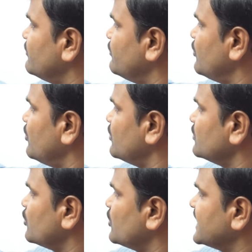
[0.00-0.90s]
4
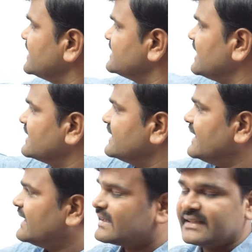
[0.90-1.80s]
tokens are
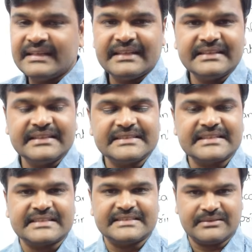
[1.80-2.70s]
there in this
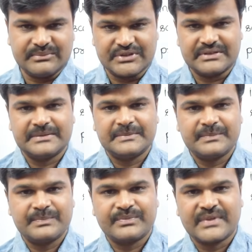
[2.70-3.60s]
example.
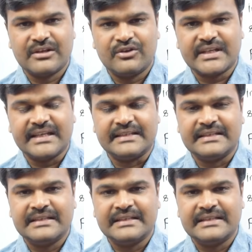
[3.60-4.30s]
Okay.